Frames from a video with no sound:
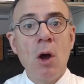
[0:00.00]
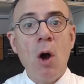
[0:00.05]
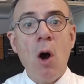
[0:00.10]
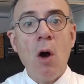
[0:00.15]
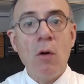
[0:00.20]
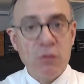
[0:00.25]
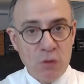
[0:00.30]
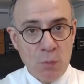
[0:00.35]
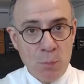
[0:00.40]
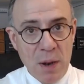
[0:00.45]

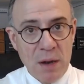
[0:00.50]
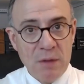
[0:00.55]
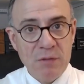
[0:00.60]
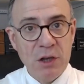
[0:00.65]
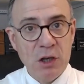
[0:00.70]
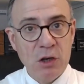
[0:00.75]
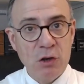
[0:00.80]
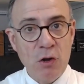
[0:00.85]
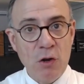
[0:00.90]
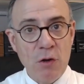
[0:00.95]
of the
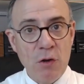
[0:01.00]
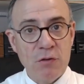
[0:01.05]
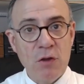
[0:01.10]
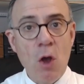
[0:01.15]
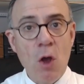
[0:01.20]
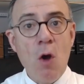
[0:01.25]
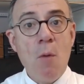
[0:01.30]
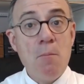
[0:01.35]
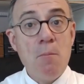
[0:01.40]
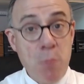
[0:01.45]
pelvic nerves,
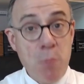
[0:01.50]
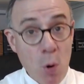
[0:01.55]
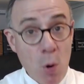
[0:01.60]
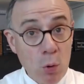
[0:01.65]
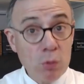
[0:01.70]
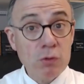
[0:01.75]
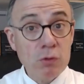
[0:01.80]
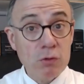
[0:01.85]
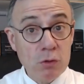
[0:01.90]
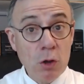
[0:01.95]

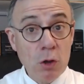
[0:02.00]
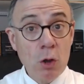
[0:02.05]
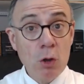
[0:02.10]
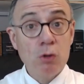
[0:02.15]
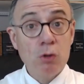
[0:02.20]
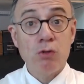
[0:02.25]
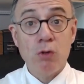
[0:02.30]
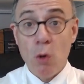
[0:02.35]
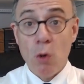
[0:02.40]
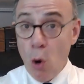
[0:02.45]
both
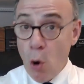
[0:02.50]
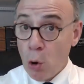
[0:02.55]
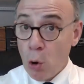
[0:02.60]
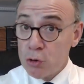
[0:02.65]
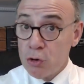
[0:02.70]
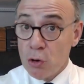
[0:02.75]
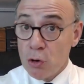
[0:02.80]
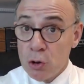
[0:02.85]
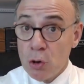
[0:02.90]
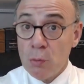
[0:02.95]
the
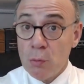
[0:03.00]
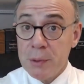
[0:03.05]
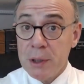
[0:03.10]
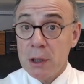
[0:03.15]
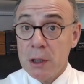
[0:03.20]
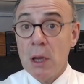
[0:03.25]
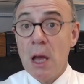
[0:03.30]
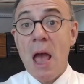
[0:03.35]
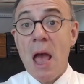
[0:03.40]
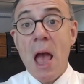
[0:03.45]

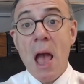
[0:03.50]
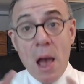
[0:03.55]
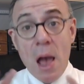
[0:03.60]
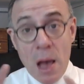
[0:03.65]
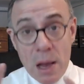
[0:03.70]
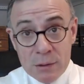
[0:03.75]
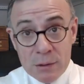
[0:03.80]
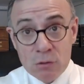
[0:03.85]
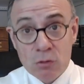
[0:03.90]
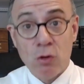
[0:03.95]
autonomic
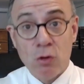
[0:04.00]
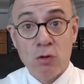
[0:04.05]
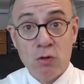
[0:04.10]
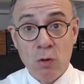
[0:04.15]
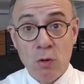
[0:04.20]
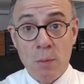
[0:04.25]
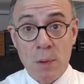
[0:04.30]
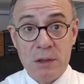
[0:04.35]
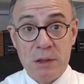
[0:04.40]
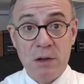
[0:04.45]
and the
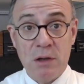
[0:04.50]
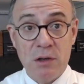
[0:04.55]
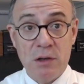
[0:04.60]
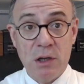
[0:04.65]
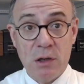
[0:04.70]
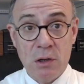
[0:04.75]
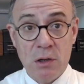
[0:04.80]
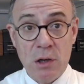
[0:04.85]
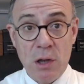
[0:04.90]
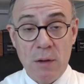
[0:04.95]

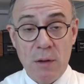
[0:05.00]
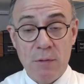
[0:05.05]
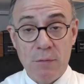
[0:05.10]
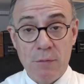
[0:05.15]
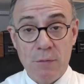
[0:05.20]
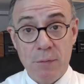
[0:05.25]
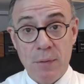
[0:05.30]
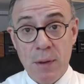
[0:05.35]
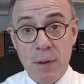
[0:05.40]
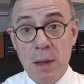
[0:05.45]
somatetic nerve.
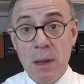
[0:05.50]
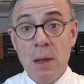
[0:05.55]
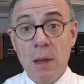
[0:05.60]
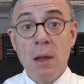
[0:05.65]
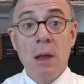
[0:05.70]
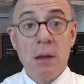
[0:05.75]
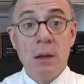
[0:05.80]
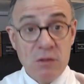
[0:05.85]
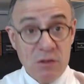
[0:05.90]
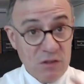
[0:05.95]

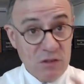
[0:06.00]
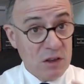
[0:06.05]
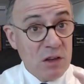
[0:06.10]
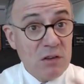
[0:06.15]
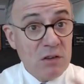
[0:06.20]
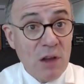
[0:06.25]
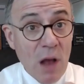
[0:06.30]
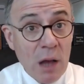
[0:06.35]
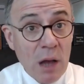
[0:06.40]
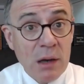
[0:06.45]
And
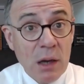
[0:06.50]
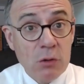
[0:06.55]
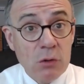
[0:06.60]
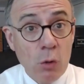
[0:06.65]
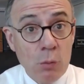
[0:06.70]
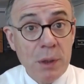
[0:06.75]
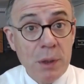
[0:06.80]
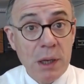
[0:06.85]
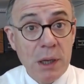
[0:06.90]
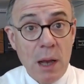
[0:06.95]
this
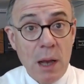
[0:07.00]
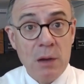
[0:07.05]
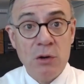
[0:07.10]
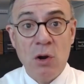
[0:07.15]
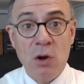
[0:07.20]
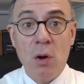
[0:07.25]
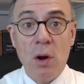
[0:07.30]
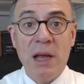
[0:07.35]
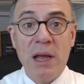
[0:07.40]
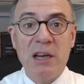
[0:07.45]
anatomical
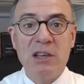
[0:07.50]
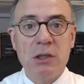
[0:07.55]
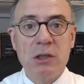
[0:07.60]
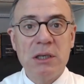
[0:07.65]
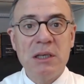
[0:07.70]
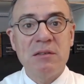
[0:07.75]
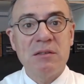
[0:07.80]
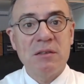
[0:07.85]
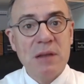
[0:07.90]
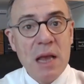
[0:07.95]
knowledge
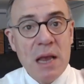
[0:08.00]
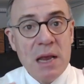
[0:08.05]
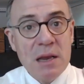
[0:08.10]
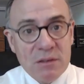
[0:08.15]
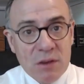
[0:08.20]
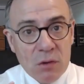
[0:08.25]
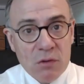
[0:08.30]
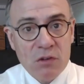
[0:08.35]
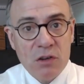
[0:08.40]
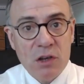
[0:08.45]
is
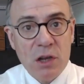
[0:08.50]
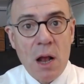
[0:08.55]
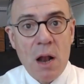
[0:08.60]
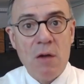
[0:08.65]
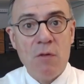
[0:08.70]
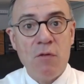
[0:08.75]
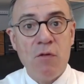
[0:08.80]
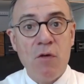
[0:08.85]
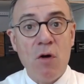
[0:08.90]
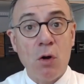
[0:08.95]

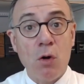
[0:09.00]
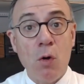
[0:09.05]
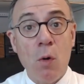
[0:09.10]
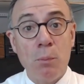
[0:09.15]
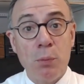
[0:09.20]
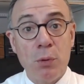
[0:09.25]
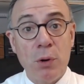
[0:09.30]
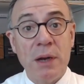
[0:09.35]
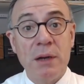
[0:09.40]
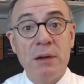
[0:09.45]
essential for
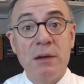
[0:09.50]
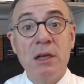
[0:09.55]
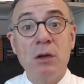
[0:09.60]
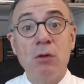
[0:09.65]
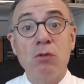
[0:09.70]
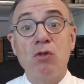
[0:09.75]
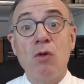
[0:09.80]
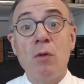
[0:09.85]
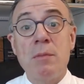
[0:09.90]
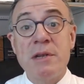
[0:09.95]
comprehending
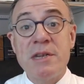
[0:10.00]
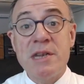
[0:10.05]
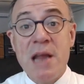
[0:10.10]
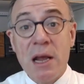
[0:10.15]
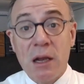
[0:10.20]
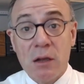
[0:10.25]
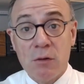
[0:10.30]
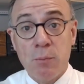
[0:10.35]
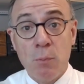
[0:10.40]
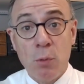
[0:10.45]
the
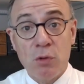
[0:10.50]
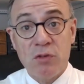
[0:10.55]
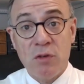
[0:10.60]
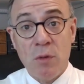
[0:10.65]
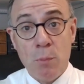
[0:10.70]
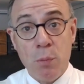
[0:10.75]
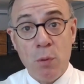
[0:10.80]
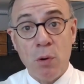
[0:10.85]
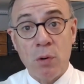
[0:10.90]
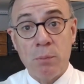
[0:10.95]
next most
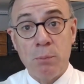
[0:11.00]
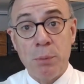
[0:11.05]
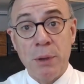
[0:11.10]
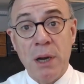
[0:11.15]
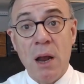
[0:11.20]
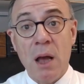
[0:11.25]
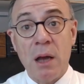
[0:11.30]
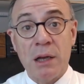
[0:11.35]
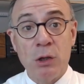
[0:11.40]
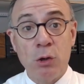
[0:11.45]
important
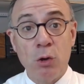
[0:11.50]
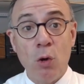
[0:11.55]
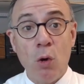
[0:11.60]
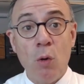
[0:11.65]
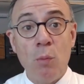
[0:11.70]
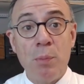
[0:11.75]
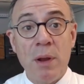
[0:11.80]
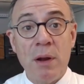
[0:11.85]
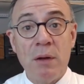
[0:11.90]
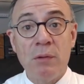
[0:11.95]
pillar in
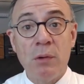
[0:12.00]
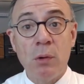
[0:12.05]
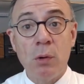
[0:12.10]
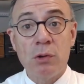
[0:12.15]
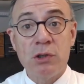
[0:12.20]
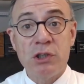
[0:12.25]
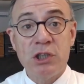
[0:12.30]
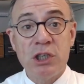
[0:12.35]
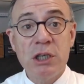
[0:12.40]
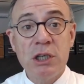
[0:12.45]

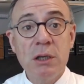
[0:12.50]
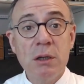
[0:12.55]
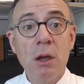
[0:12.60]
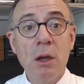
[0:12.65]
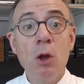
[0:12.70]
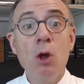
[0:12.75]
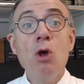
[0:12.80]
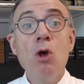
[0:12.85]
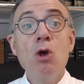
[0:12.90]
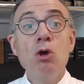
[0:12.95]
neuropelveology,
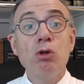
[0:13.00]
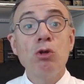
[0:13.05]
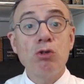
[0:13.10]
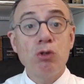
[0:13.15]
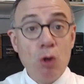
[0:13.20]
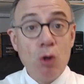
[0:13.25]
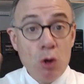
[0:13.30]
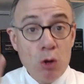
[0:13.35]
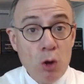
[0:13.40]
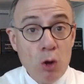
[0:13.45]
the
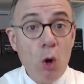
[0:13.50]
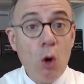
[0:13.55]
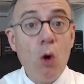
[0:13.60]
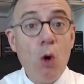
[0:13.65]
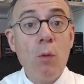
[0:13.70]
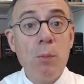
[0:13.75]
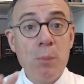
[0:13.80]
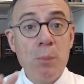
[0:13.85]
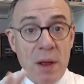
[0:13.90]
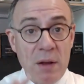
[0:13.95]

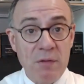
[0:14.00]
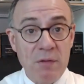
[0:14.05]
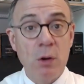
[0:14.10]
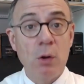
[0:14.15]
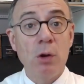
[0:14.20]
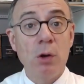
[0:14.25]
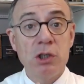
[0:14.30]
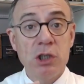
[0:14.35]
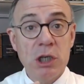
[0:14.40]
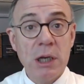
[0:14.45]

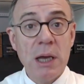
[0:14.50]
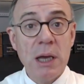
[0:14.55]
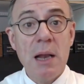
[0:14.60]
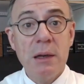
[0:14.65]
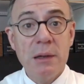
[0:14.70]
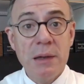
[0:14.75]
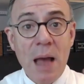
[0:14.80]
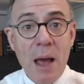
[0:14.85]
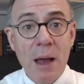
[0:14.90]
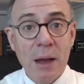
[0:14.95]
neuropelveological
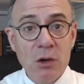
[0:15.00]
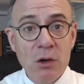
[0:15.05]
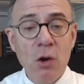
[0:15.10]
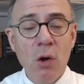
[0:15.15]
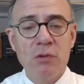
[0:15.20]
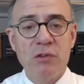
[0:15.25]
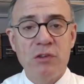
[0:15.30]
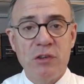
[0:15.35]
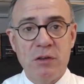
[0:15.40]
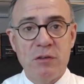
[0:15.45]

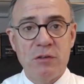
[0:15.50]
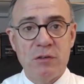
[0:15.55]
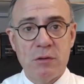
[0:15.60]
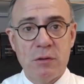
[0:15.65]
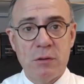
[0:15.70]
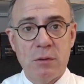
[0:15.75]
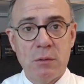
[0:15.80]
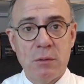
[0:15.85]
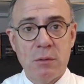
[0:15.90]
diagnosis.